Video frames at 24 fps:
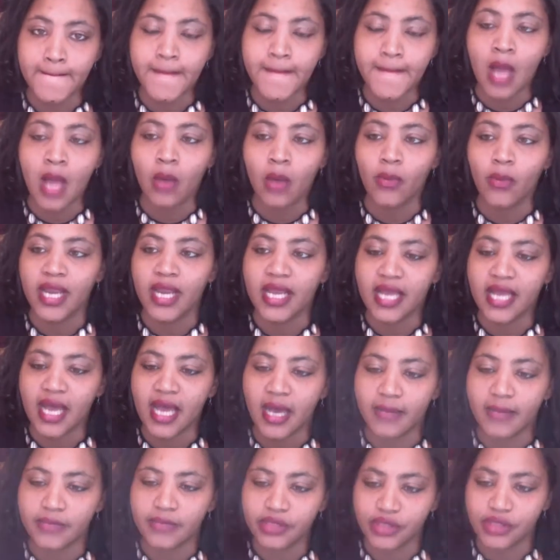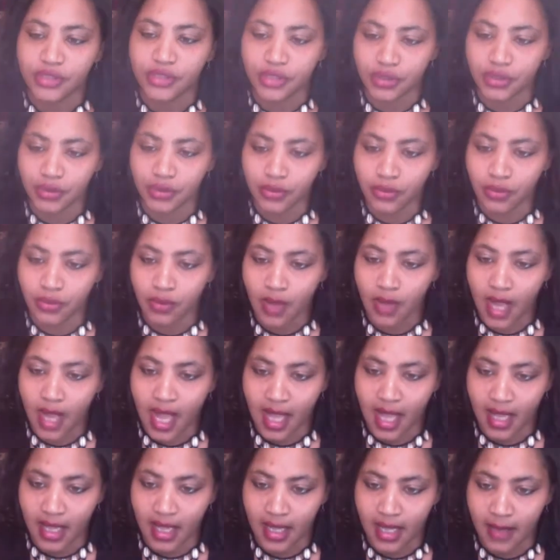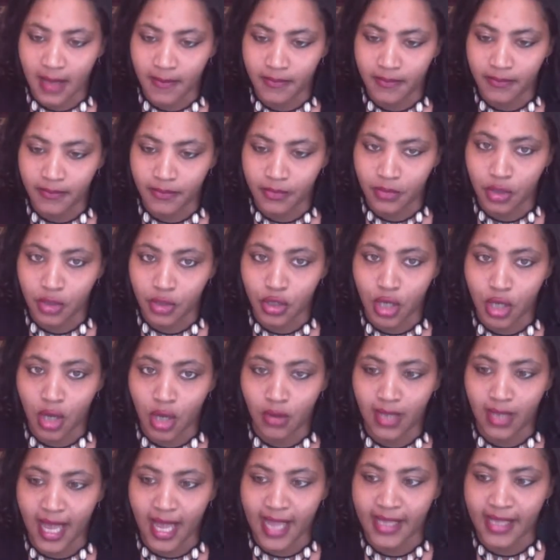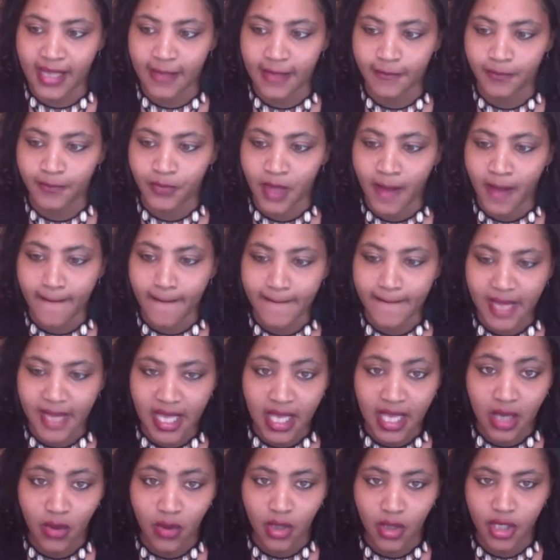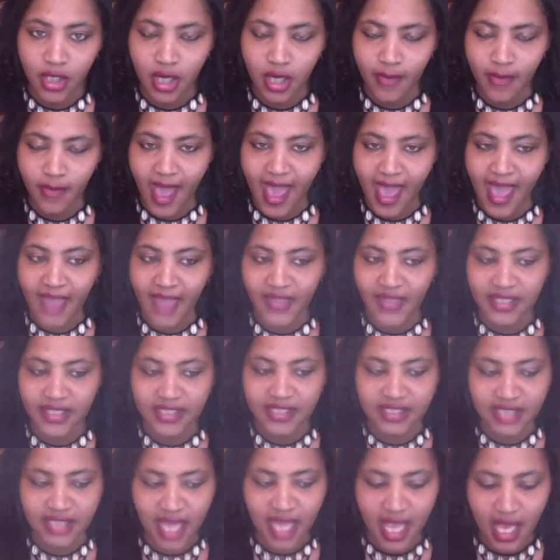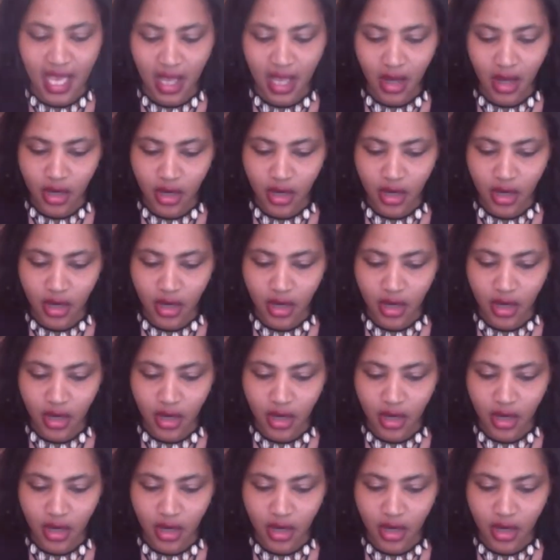when it comes to, you know, like being on your path and staying on your